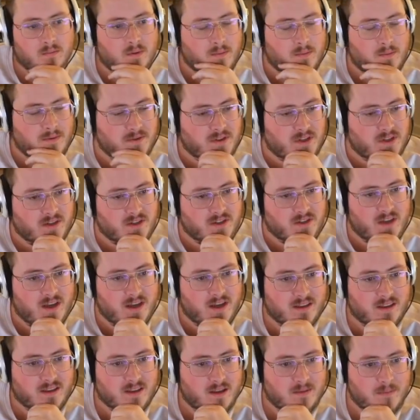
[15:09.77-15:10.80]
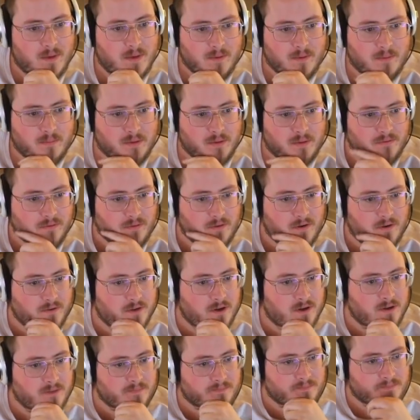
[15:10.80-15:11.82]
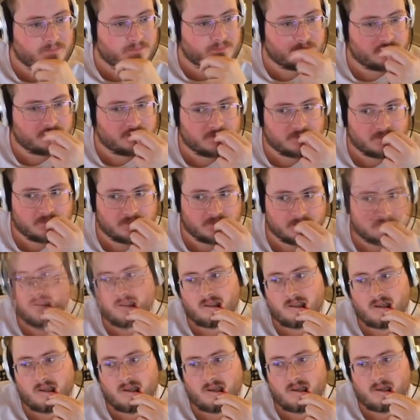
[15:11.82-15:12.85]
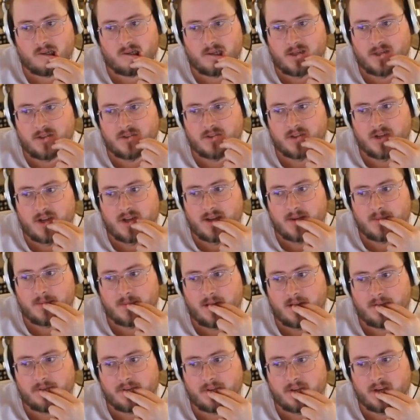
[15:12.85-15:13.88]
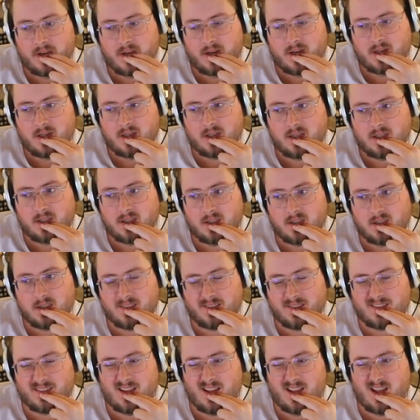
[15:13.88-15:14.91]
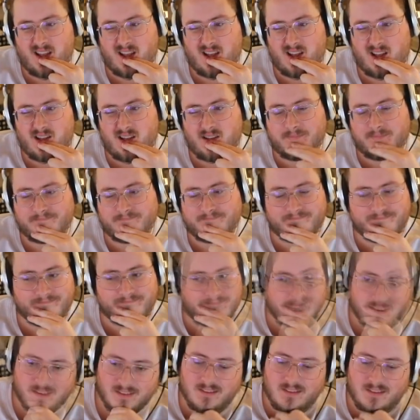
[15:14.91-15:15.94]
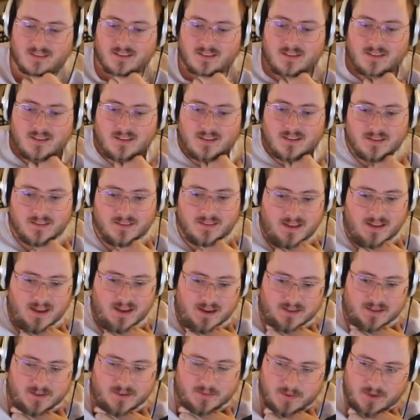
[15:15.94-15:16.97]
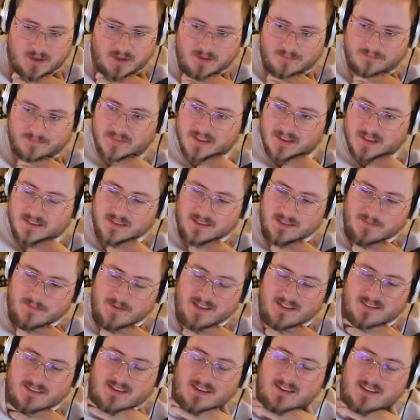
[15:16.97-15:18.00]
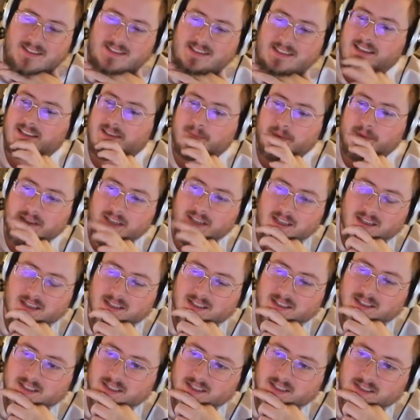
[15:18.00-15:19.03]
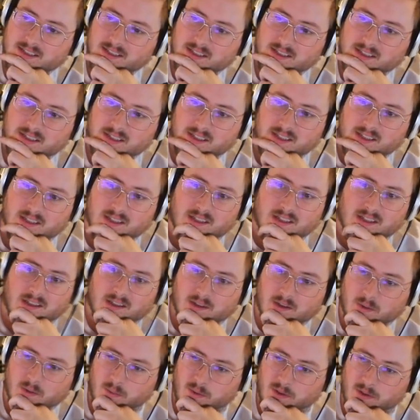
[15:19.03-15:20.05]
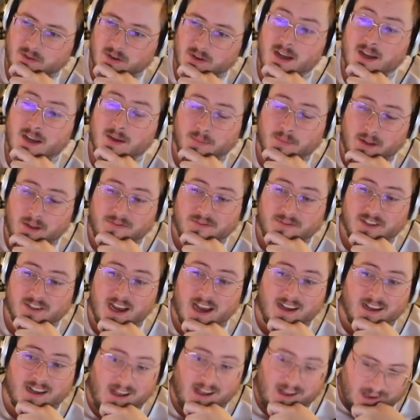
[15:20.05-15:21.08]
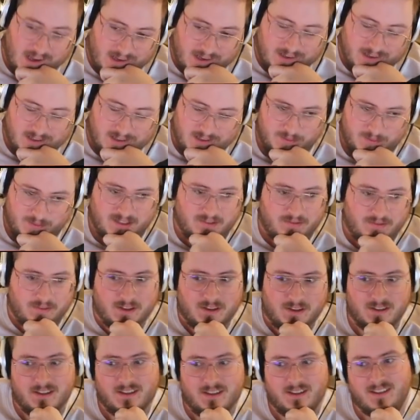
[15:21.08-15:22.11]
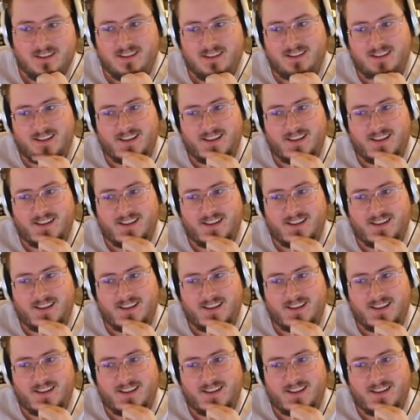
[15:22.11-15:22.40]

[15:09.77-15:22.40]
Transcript: Probably check, check, and then maybe bluff river. Uh, we're going to try and bluff here. No. No, actually, we're not. This doesn't make a ton of sense because we try and bluff jack high, specifically.